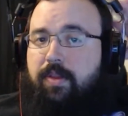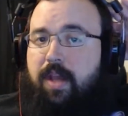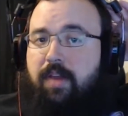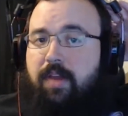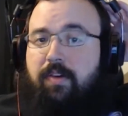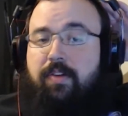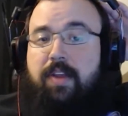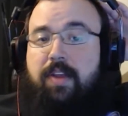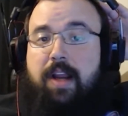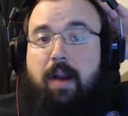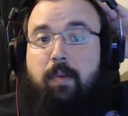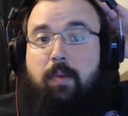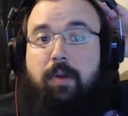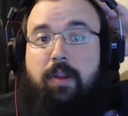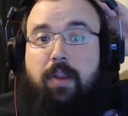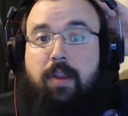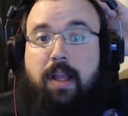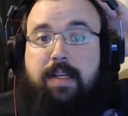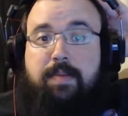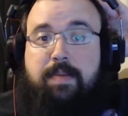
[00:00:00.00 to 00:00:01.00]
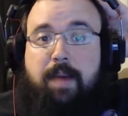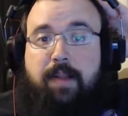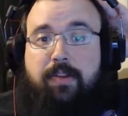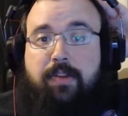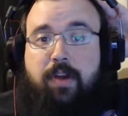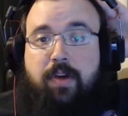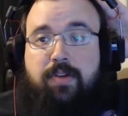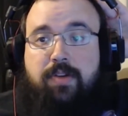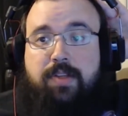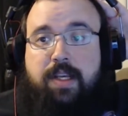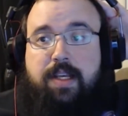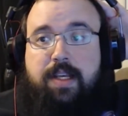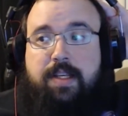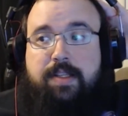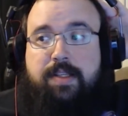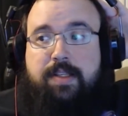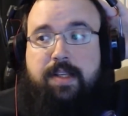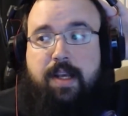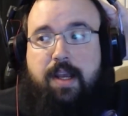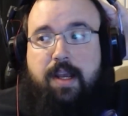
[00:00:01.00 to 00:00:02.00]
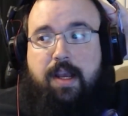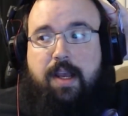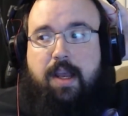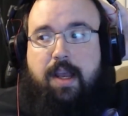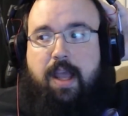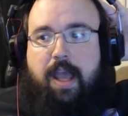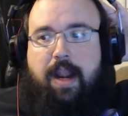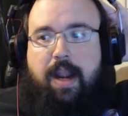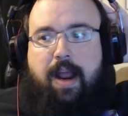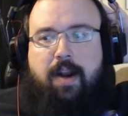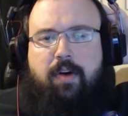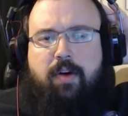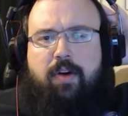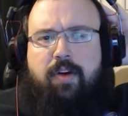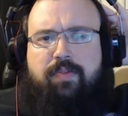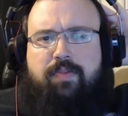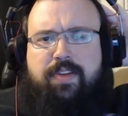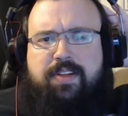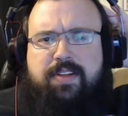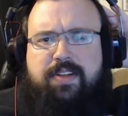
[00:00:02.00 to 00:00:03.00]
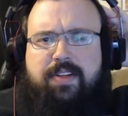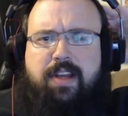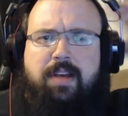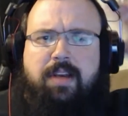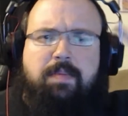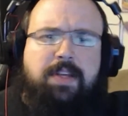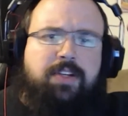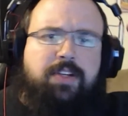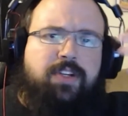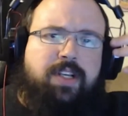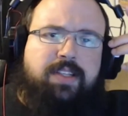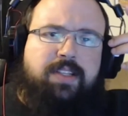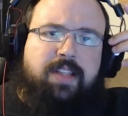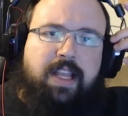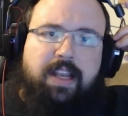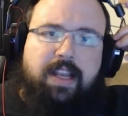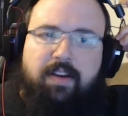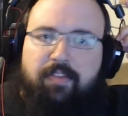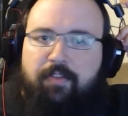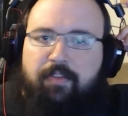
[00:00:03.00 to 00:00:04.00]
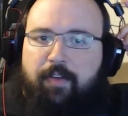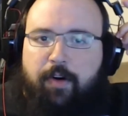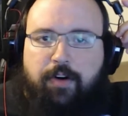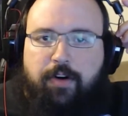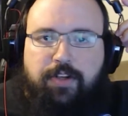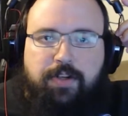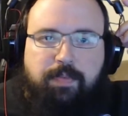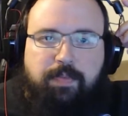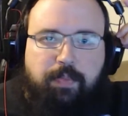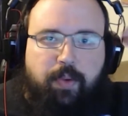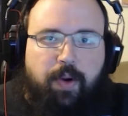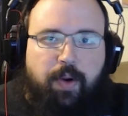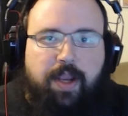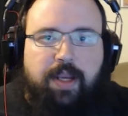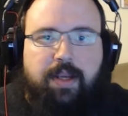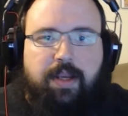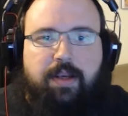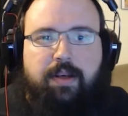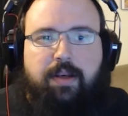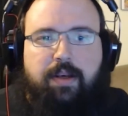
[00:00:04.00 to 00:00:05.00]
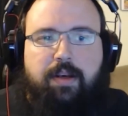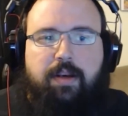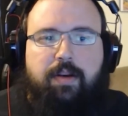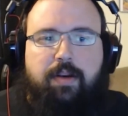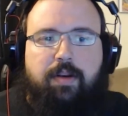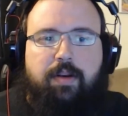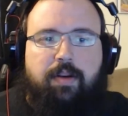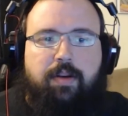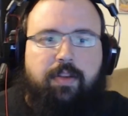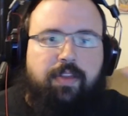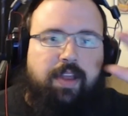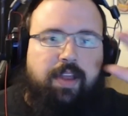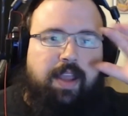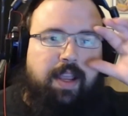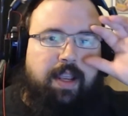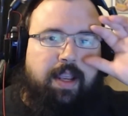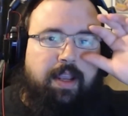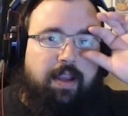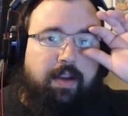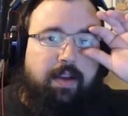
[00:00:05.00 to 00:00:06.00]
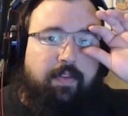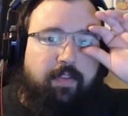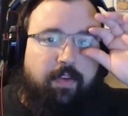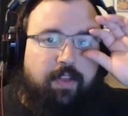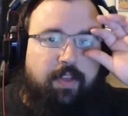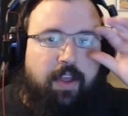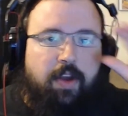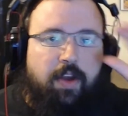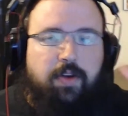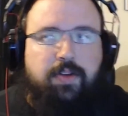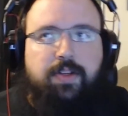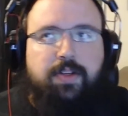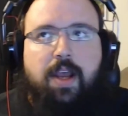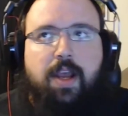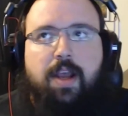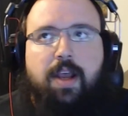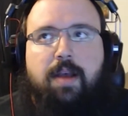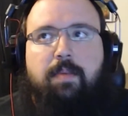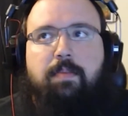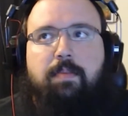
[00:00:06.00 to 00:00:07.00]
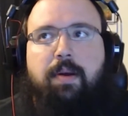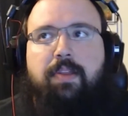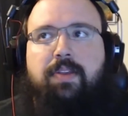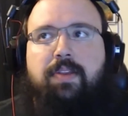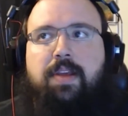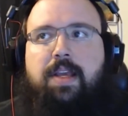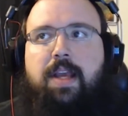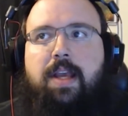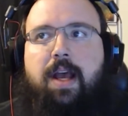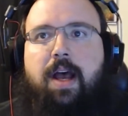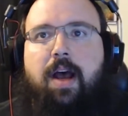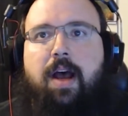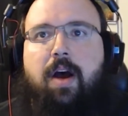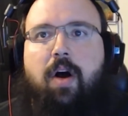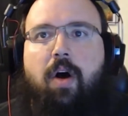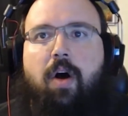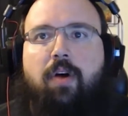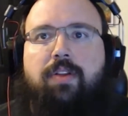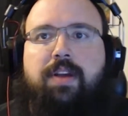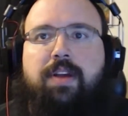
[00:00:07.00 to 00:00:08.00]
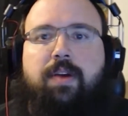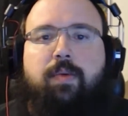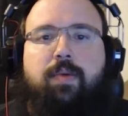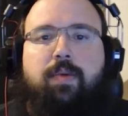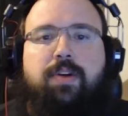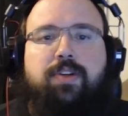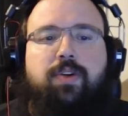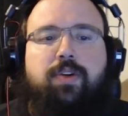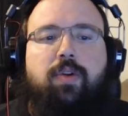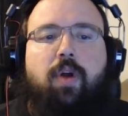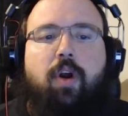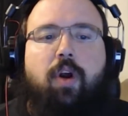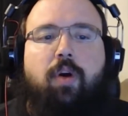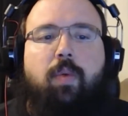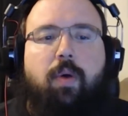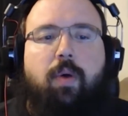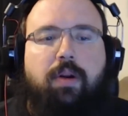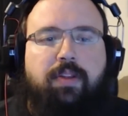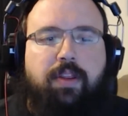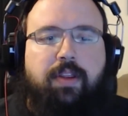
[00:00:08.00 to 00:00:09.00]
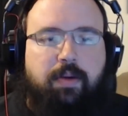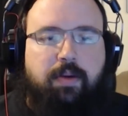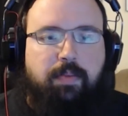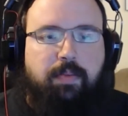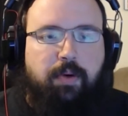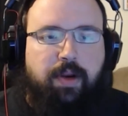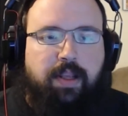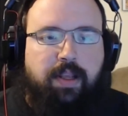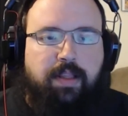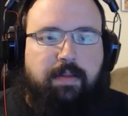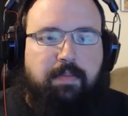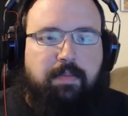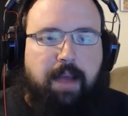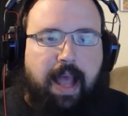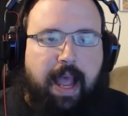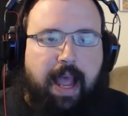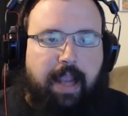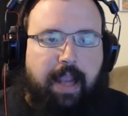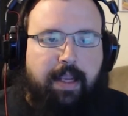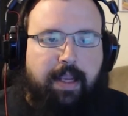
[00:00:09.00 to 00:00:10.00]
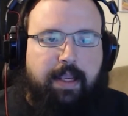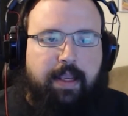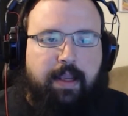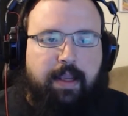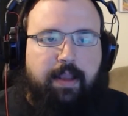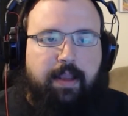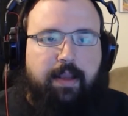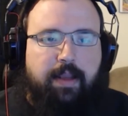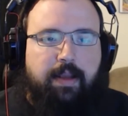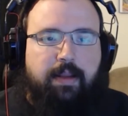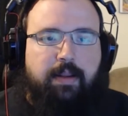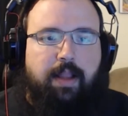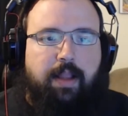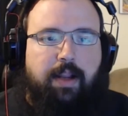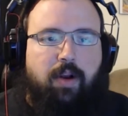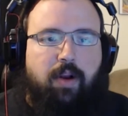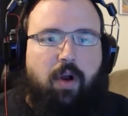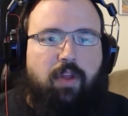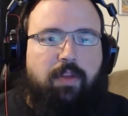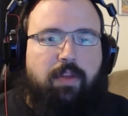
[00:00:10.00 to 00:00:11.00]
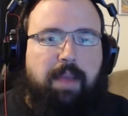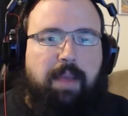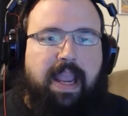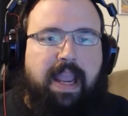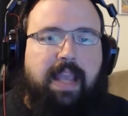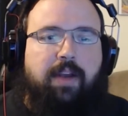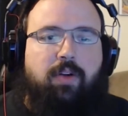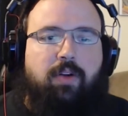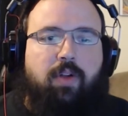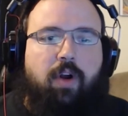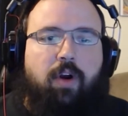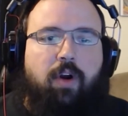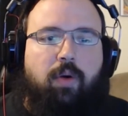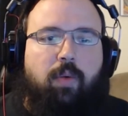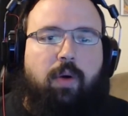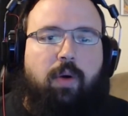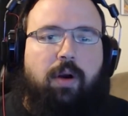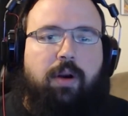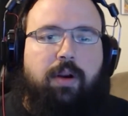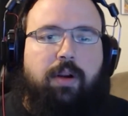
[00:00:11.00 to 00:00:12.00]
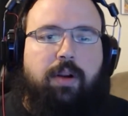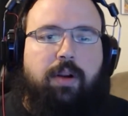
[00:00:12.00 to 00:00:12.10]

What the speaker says: The other thing I really liked about those is, and I don't know if this is going to be just like a first print thing for those, but the all the original artwork that they're putting in the back, like all the panel artwork.